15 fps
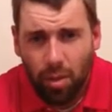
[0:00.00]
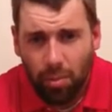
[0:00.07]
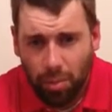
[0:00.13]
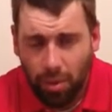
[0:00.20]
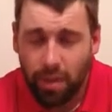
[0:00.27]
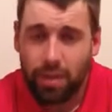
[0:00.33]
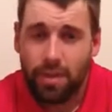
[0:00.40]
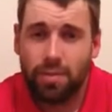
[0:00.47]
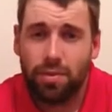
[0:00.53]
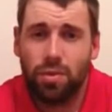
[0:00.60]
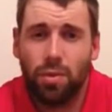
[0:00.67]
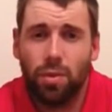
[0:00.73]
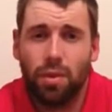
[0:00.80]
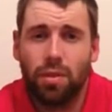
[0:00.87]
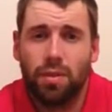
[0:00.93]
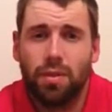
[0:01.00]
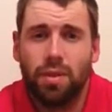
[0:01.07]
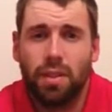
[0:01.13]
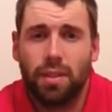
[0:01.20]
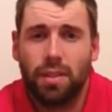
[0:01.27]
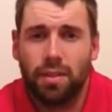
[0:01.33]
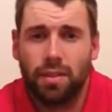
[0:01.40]
productive soils.
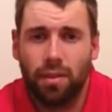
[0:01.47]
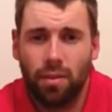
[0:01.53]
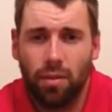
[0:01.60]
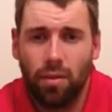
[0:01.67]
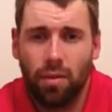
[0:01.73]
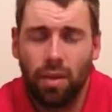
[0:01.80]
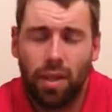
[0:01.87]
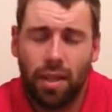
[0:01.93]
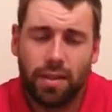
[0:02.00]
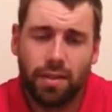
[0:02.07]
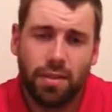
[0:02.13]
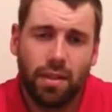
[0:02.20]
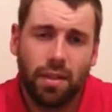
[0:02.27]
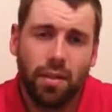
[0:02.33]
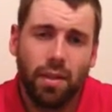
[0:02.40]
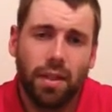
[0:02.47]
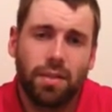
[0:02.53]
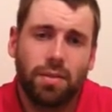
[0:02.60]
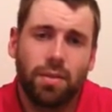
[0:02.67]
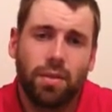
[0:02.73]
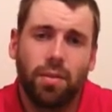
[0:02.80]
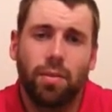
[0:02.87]
So that's
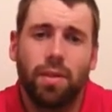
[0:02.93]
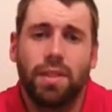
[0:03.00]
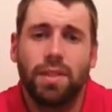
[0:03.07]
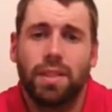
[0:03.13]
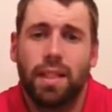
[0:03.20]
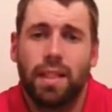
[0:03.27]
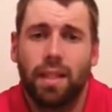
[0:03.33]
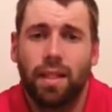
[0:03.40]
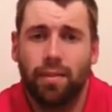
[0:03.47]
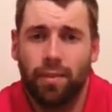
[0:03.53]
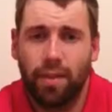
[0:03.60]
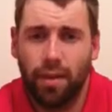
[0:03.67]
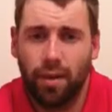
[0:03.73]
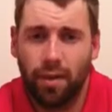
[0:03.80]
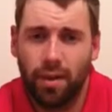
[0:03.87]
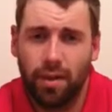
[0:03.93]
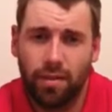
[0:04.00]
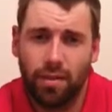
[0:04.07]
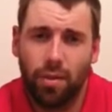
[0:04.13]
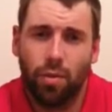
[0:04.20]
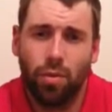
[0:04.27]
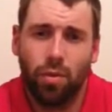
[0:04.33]
the reason they left the area,
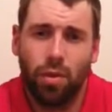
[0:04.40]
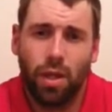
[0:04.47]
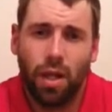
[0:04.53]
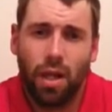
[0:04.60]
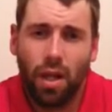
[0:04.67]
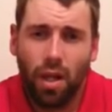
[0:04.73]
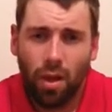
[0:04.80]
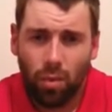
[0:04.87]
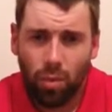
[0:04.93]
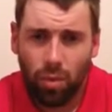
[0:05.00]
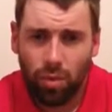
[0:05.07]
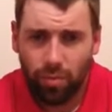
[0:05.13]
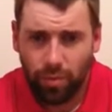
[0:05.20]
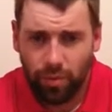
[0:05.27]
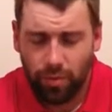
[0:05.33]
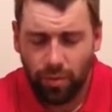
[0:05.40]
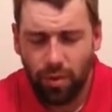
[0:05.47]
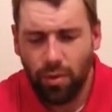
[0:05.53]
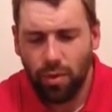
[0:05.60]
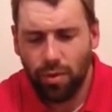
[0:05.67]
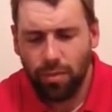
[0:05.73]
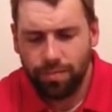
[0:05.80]
and no wood for
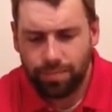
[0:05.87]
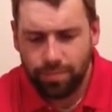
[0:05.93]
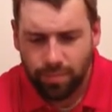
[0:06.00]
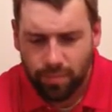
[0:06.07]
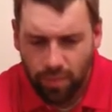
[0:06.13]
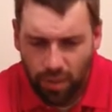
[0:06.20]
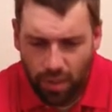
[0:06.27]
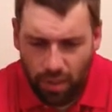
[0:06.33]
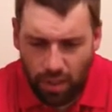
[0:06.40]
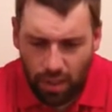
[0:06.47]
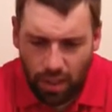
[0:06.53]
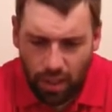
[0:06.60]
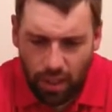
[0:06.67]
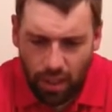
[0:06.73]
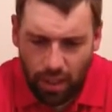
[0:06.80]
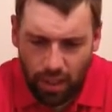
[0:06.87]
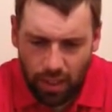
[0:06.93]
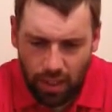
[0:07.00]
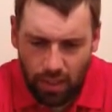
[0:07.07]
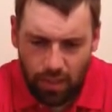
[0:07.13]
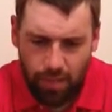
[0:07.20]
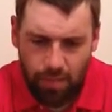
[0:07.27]
fuel.
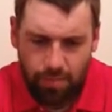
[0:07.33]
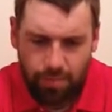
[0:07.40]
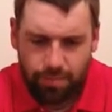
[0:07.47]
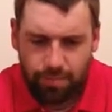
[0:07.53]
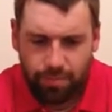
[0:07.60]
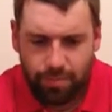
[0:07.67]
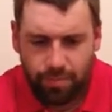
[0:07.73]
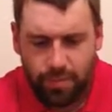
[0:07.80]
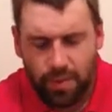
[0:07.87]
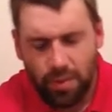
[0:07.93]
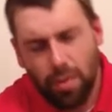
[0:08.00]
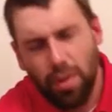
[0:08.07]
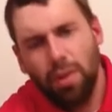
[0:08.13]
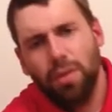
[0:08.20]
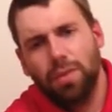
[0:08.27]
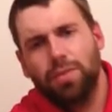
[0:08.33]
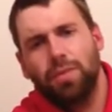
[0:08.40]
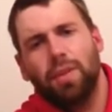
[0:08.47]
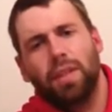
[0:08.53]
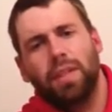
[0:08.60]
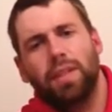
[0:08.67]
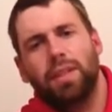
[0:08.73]
So I always find